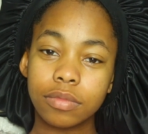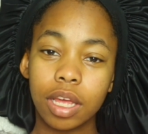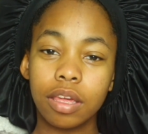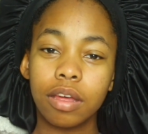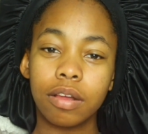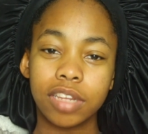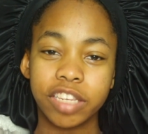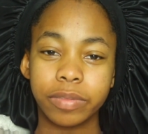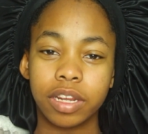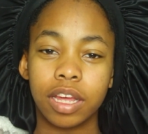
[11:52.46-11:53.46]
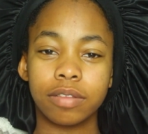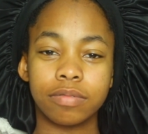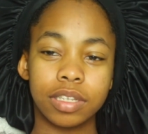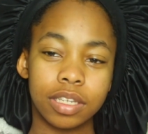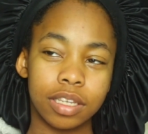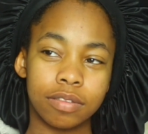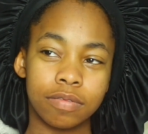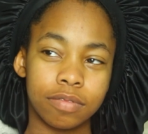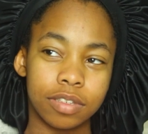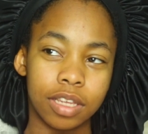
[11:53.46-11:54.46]
How you gonna test me that and
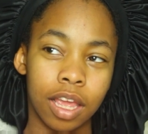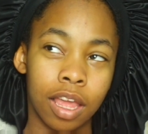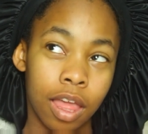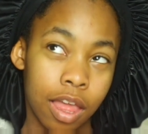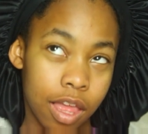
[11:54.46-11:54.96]
then say,